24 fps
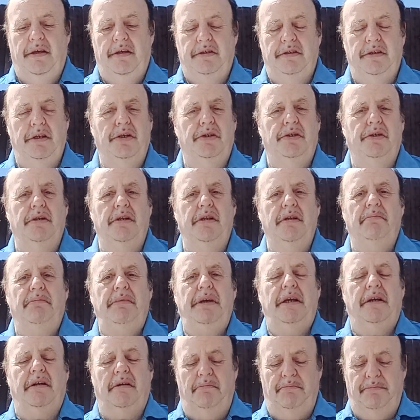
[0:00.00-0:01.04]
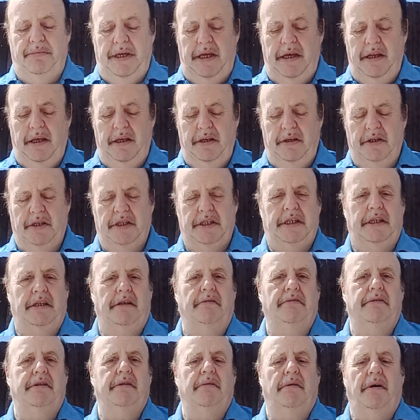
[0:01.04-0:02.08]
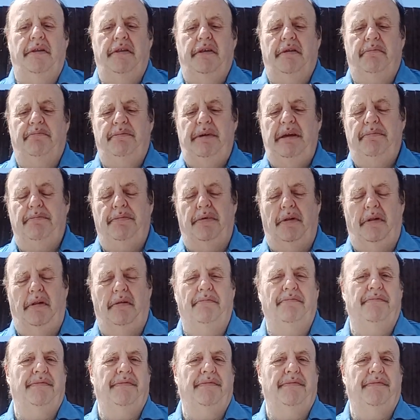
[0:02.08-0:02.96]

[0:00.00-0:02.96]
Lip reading: You shouldn't be comparing yourself to other people